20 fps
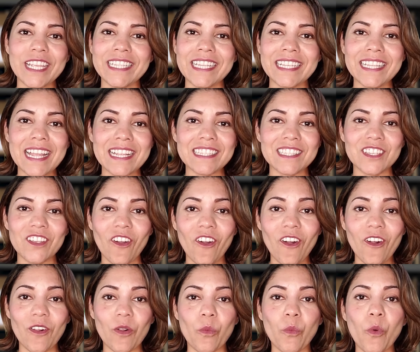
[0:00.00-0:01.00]
that that's
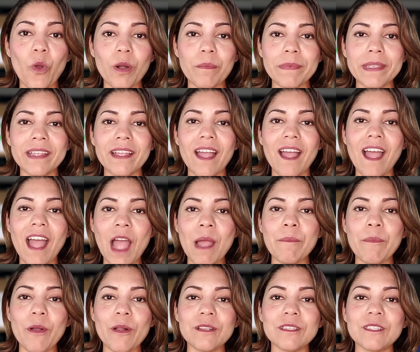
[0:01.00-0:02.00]
all. Warming
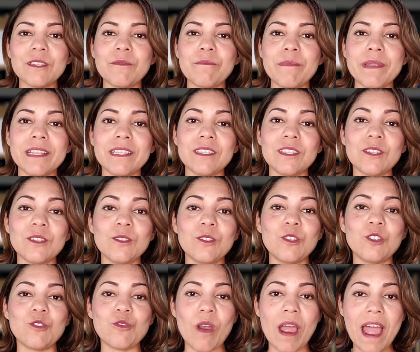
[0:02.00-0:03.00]
up also means to
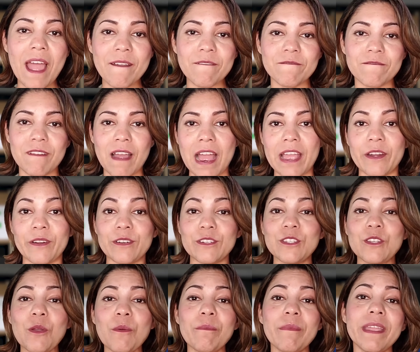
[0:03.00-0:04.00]
dry fire,
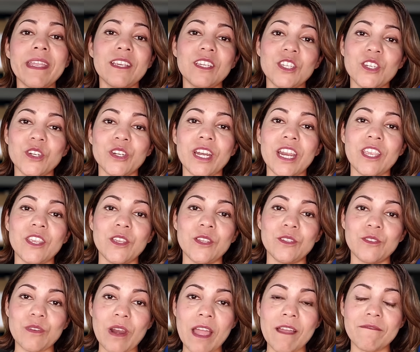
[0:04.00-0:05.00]
so make sure that
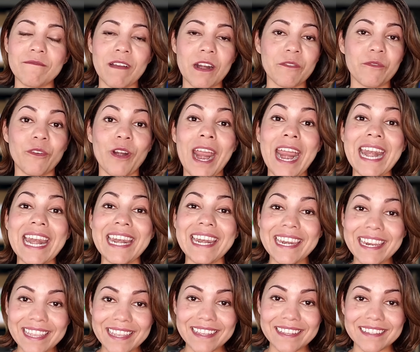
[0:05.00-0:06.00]
you dry fire for at
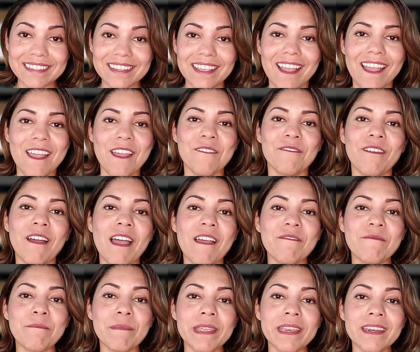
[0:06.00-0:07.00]
least
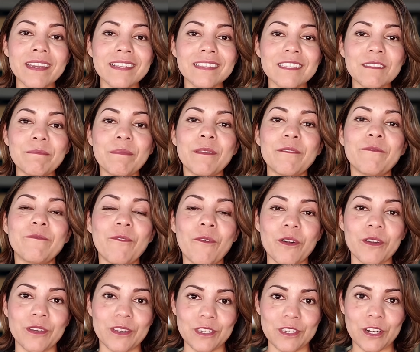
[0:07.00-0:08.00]
5 minutes
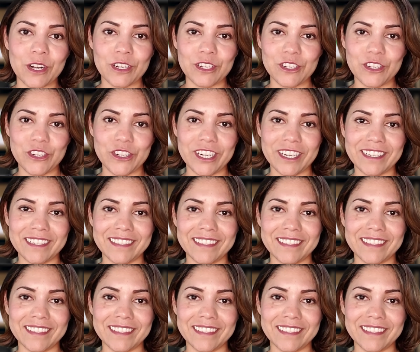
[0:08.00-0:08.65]
before you start shooting.